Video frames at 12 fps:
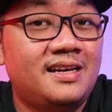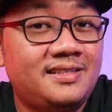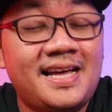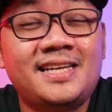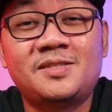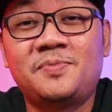
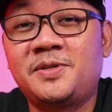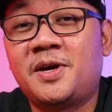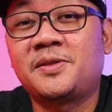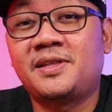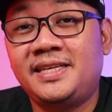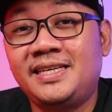Last but
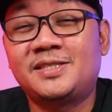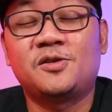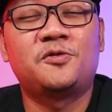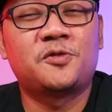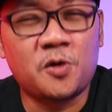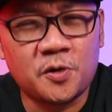not least,
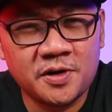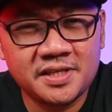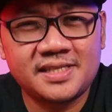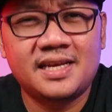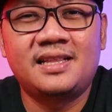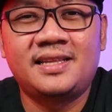of
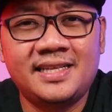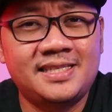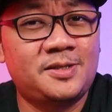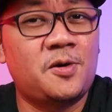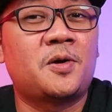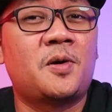course, let's
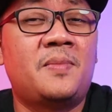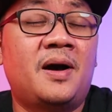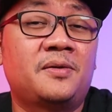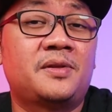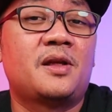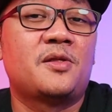talk
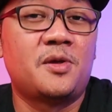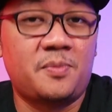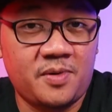about the